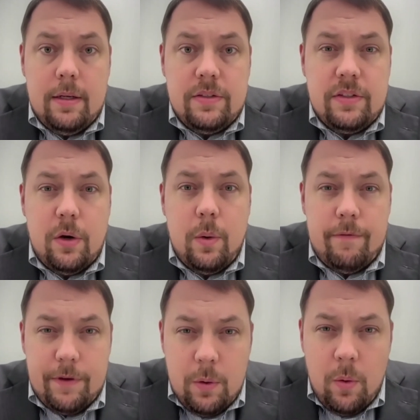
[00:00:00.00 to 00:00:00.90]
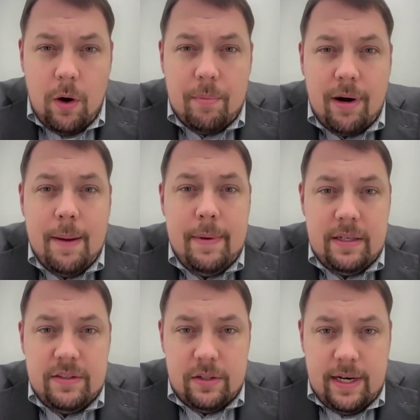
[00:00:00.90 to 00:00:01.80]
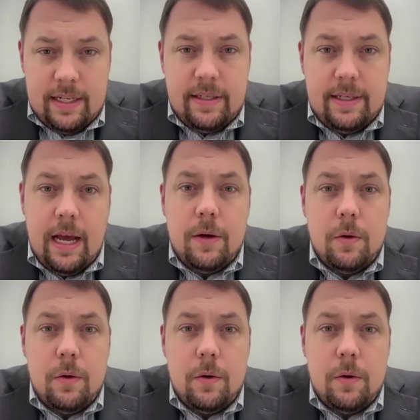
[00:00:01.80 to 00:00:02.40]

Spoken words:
So if you are Prime Minister Netanyahu